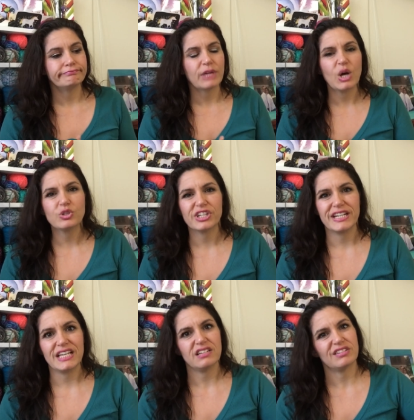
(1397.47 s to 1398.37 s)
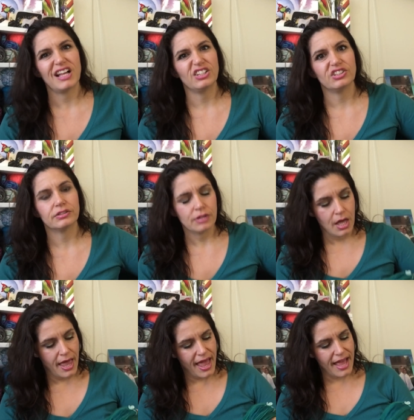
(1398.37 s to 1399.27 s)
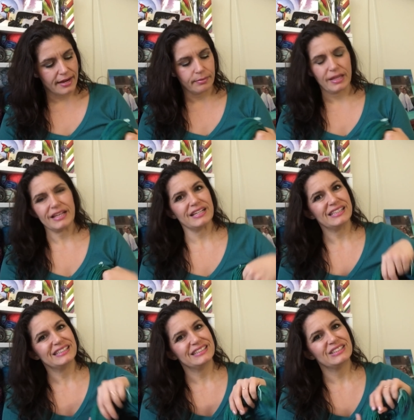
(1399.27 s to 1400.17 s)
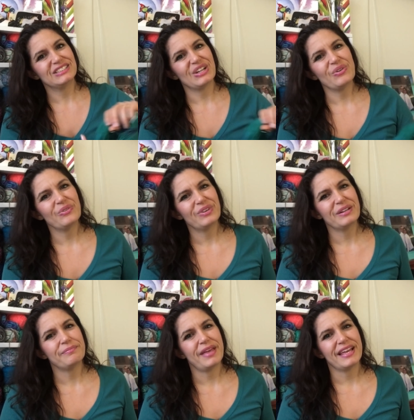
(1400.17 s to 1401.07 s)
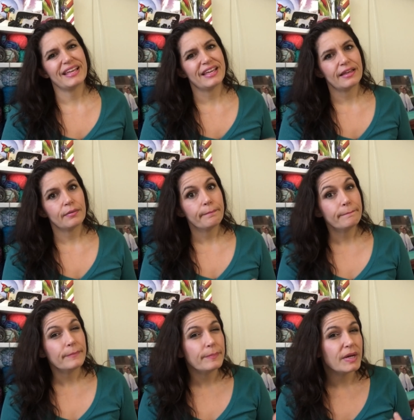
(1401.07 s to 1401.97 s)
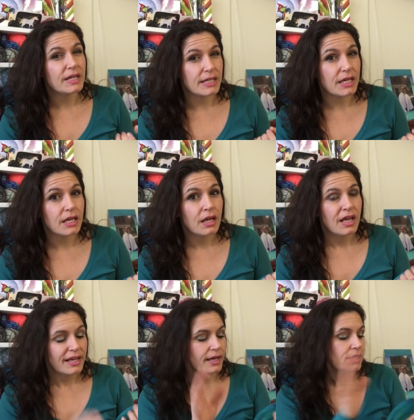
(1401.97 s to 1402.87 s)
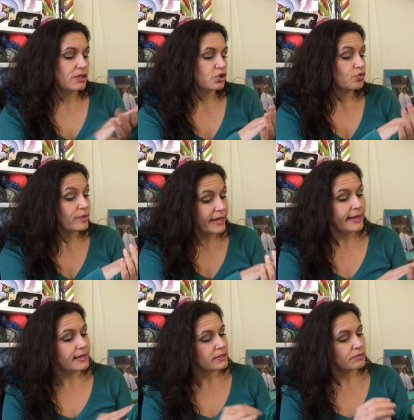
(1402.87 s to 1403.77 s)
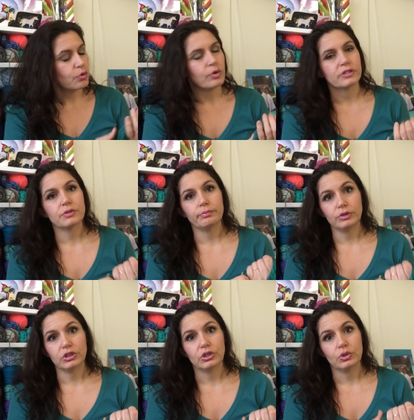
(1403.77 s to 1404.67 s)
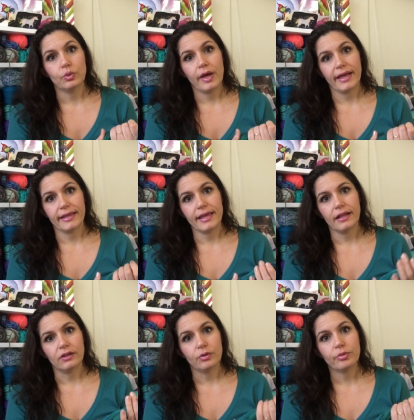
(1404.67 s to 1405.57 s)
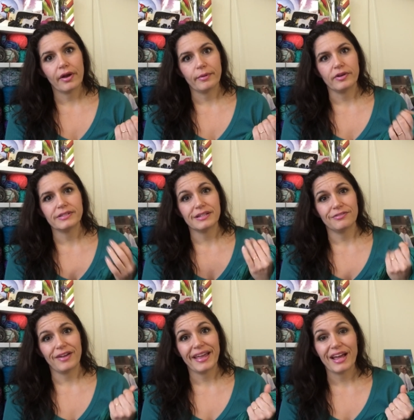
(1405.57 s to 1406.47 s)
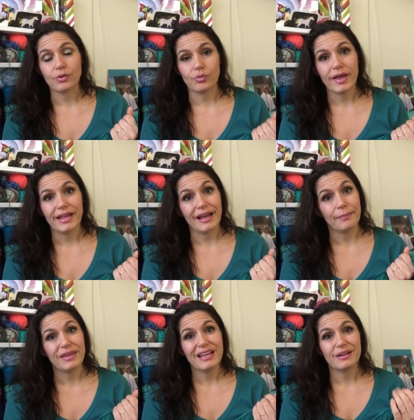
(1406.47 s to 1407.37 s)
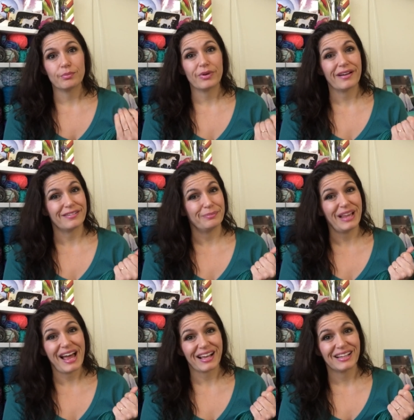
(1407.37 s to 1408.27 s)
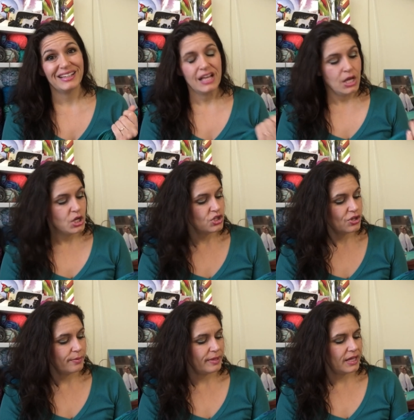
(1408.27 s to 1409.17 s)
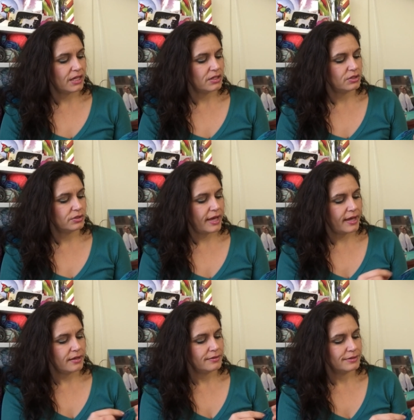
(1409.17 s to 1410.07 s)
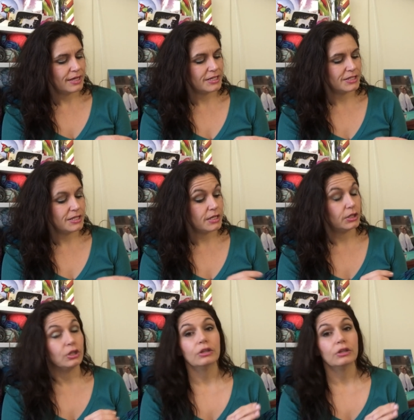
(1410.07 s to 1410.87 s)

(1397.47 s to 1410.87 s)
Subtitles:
oceany colored. And I'm like, I don't want to make it muddy, because green is of course blue and yellow primaries, and if I add red, I'm getting brown and black. So I'm like, okay, so I just need a